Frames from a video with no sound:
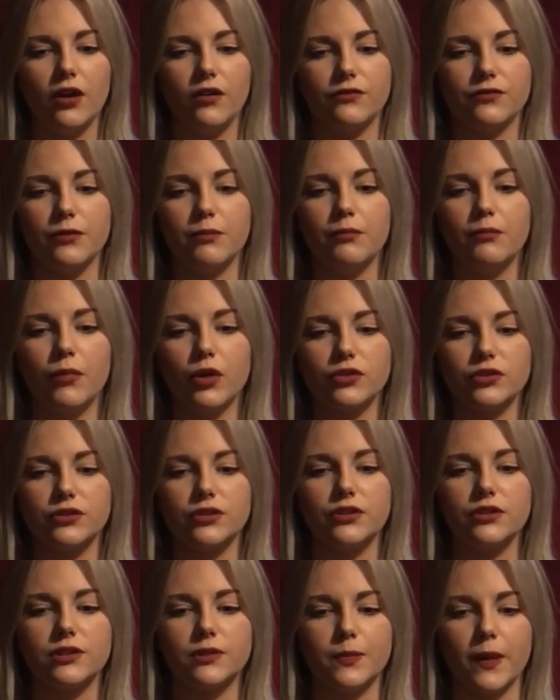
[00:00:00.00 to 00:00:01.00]
from
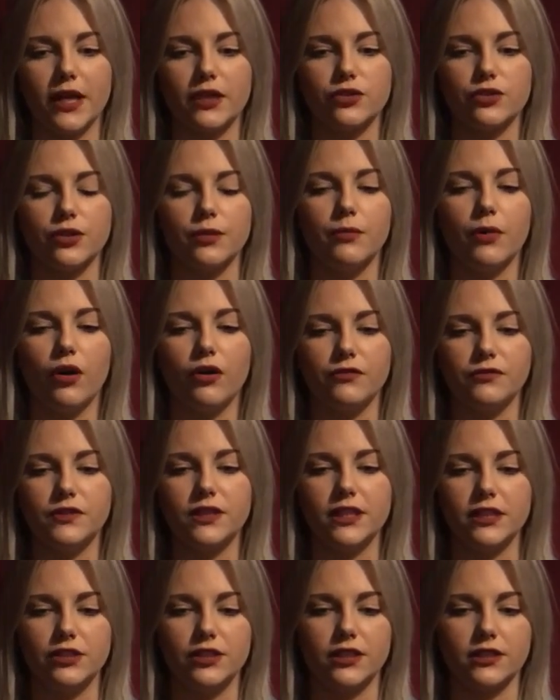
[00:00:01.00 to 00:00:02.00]
Mostyn's spectrum of
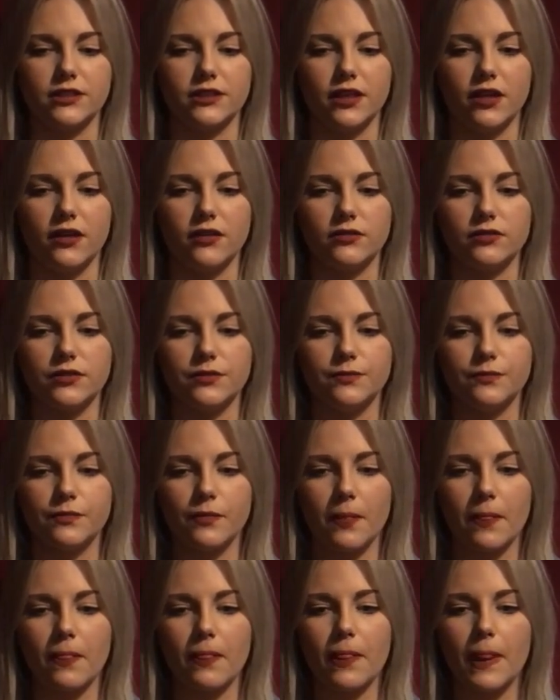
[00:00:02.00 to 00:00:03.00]
teaching styles,
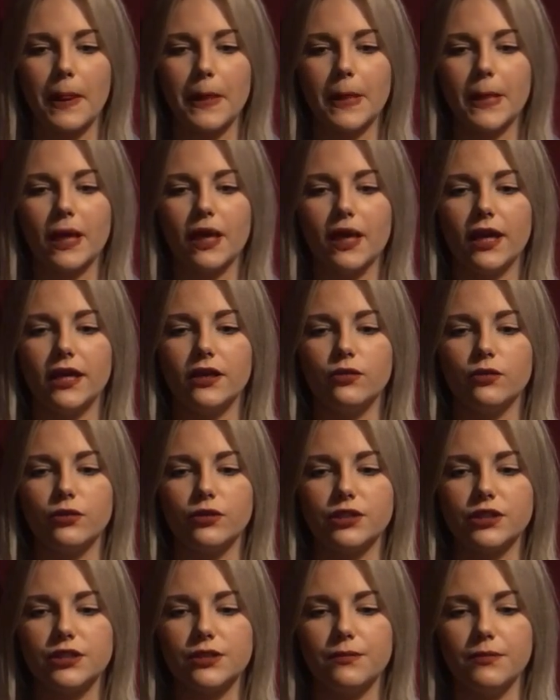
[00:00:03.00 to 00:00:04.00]
in
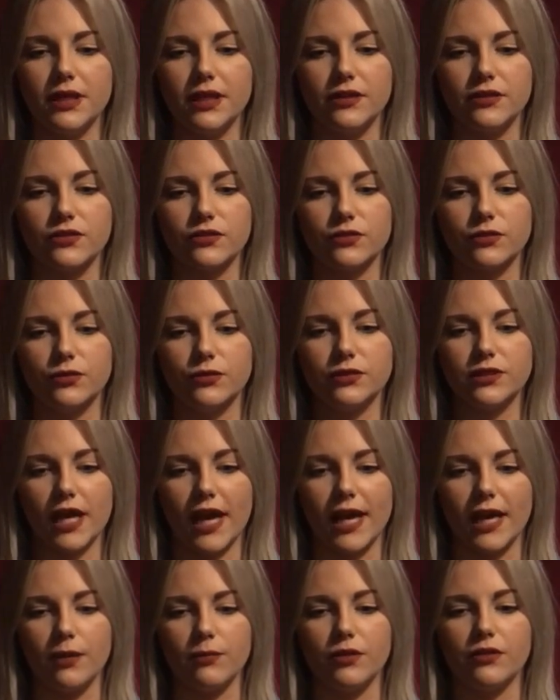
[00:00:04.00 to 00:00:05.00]
order to meet the school's
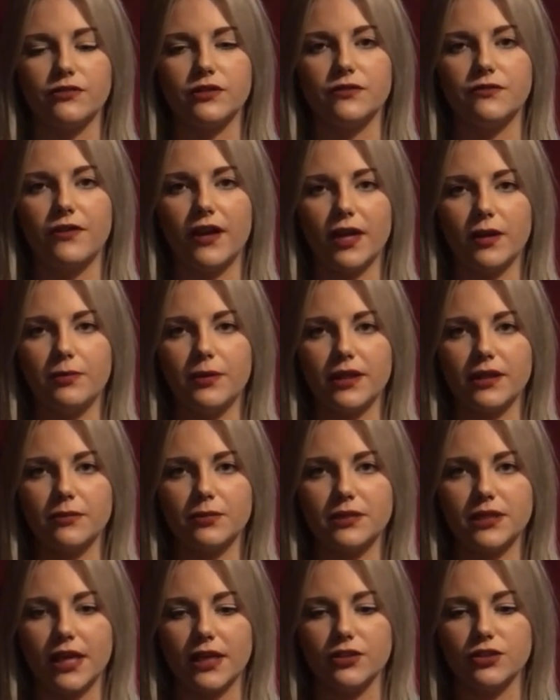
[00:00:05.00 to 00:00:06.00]
aim of developing the
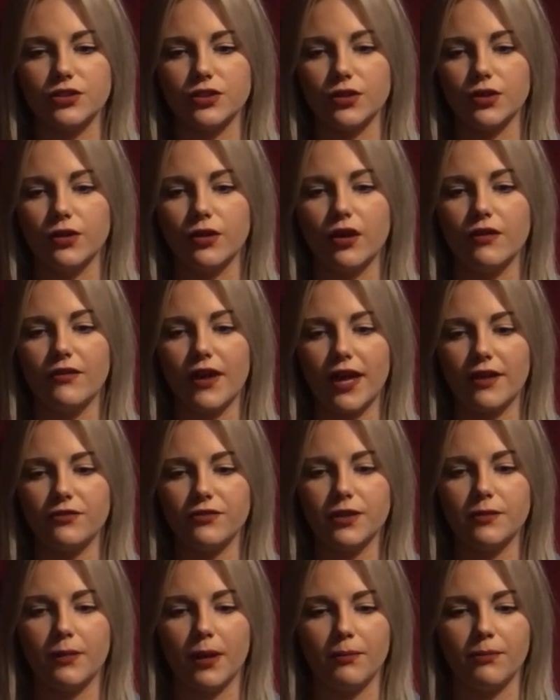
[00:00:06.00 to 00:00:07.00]
potential of
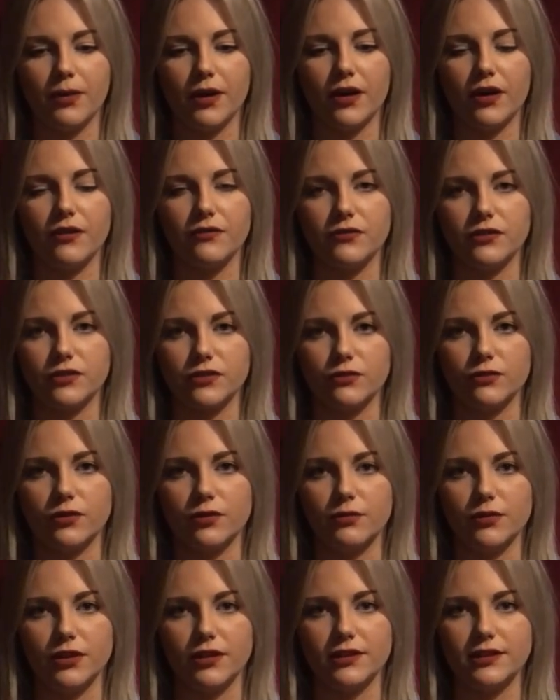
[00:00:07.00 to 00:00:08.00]
every member of the school
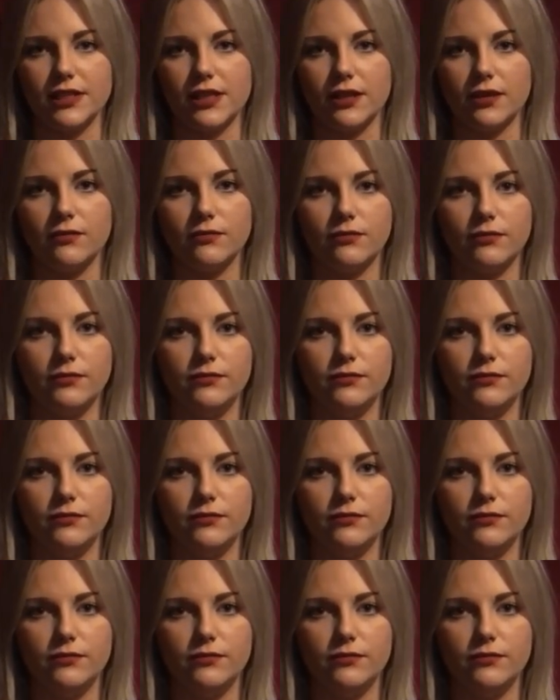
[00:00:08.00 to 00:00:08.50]
community.